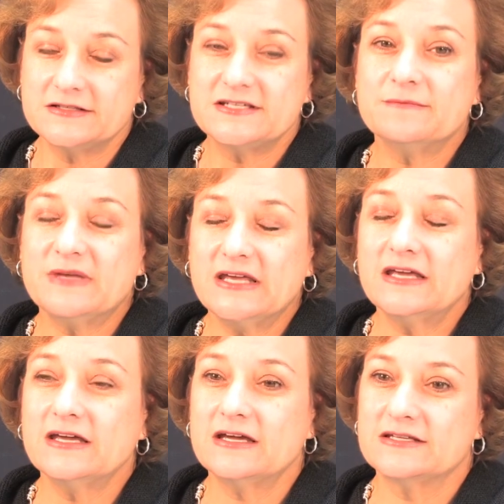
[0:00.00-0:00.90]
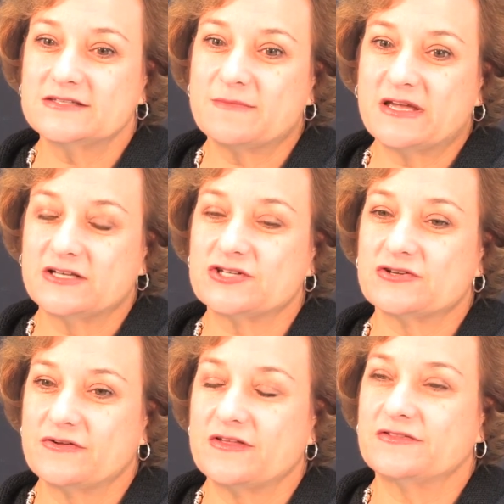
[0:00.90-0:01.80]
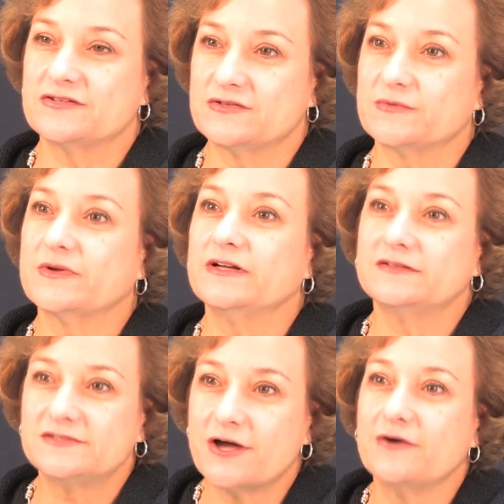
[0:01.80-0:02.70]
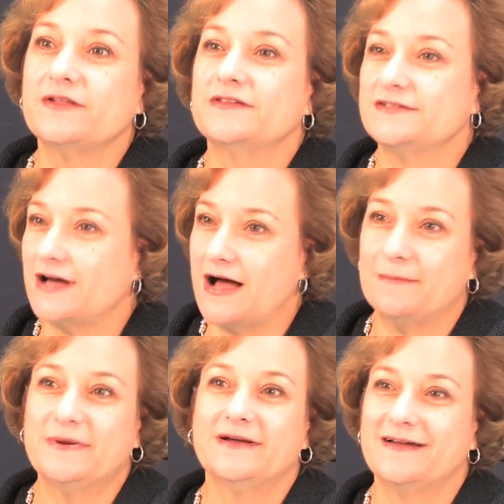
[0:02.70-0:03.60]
To me, it's making sure that there's a real tone at the top.